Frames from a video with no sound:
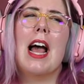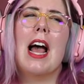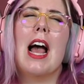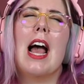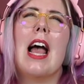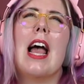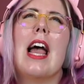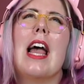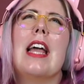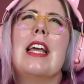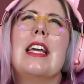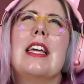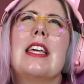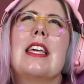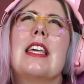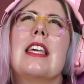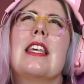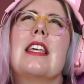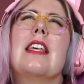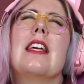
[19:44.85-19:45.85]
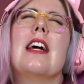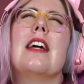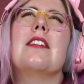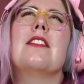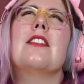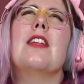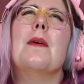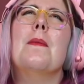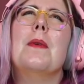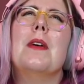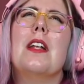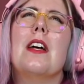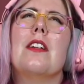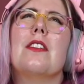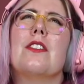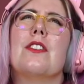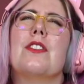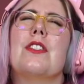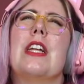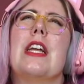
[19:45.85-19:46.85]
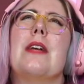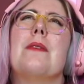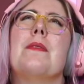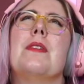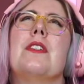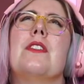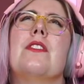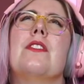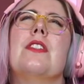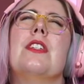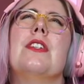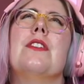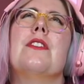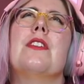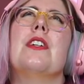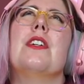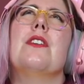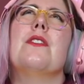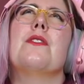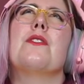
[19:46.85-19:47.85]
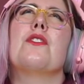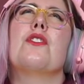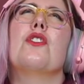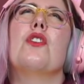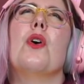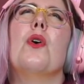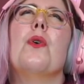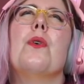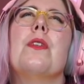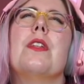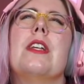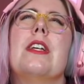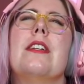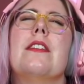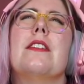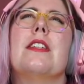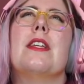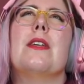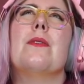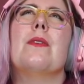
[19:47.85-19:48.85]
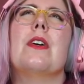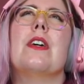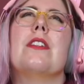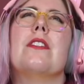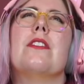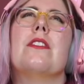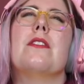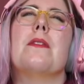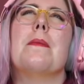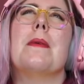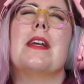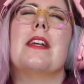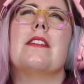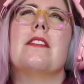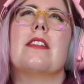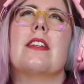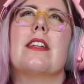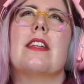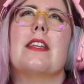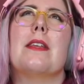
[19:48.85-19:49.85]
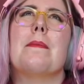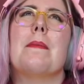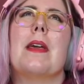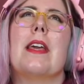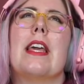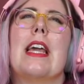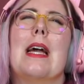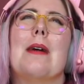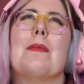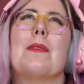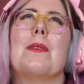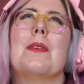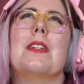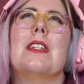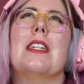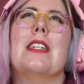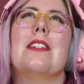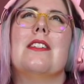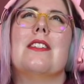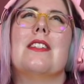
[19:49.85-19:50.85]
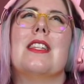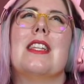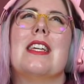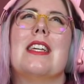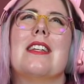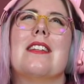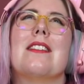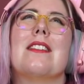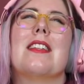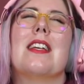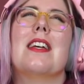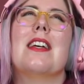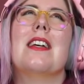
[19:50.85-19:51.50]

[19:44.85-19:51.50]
I somewhat understand what Silco's goal is. He wants to basically make everyone into these